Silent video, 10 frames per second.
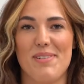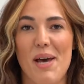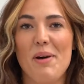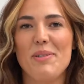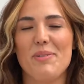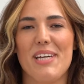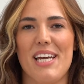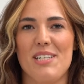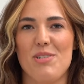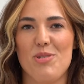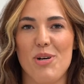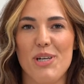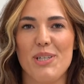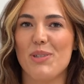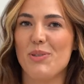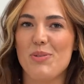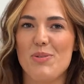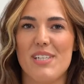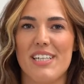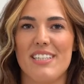now you can enjoy
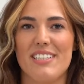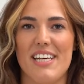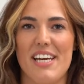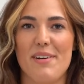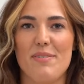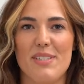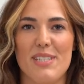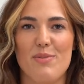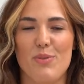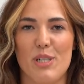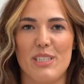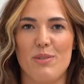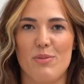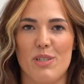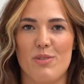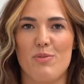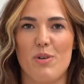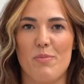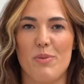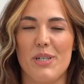using the FC41
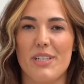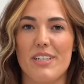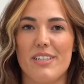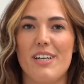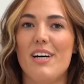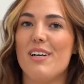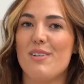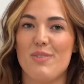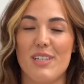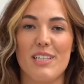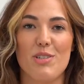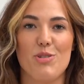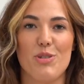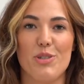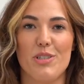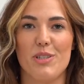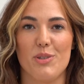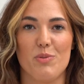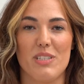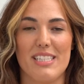from Beurer, feeling sure you
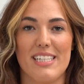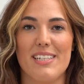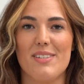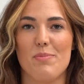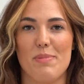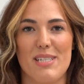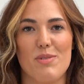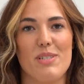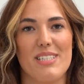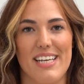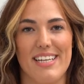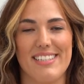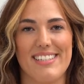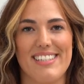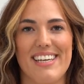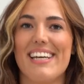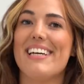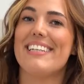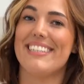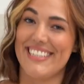will see the best results.
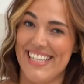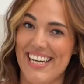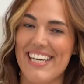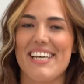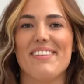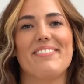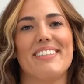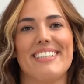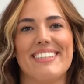Stay healthy.